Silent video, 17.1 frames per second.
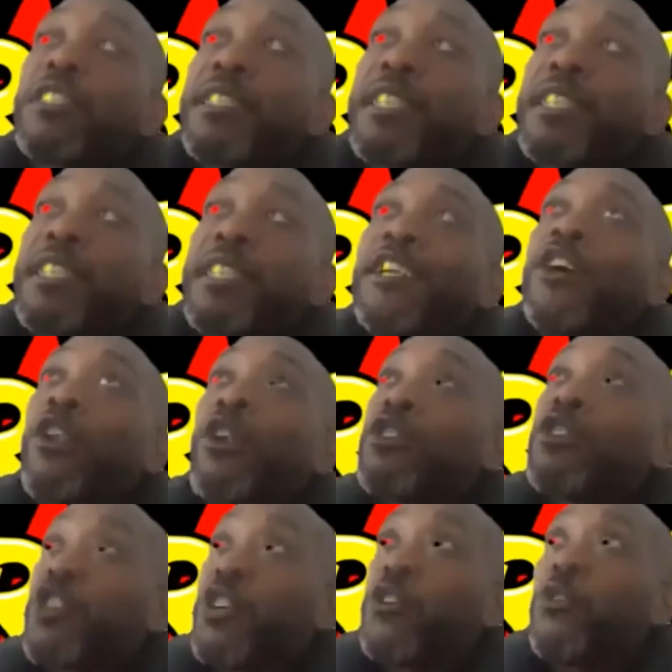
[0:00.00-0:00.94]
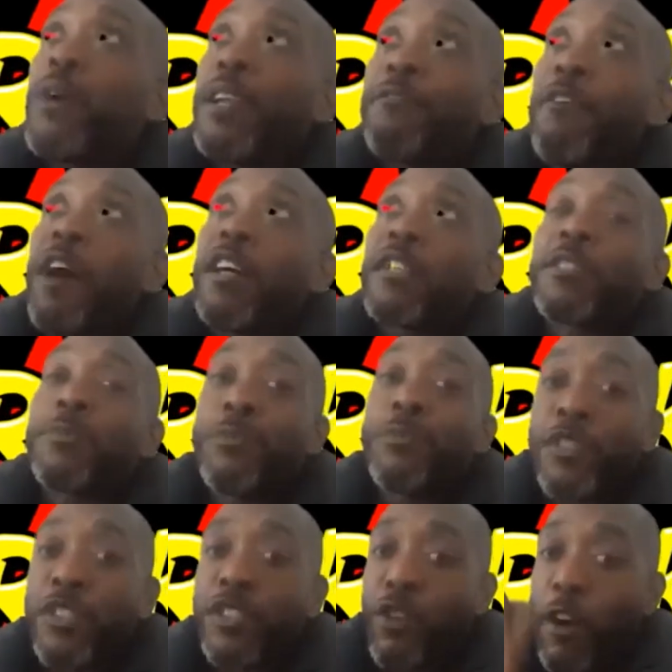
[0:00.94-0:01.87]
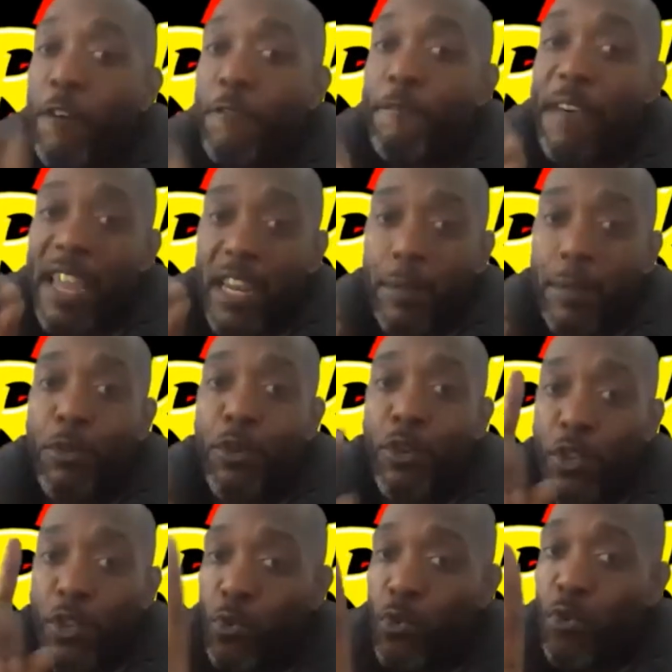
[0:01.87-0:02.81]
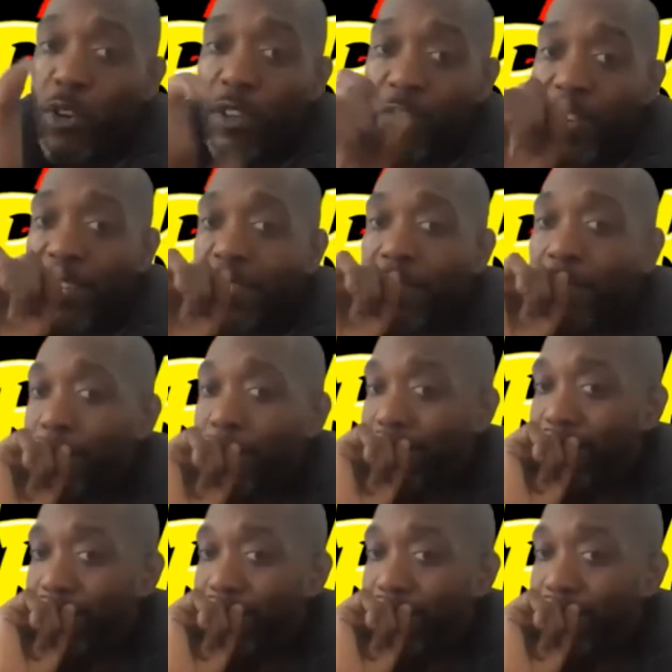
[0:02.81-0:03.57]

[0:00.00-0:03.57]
technological advancements not available to all of us?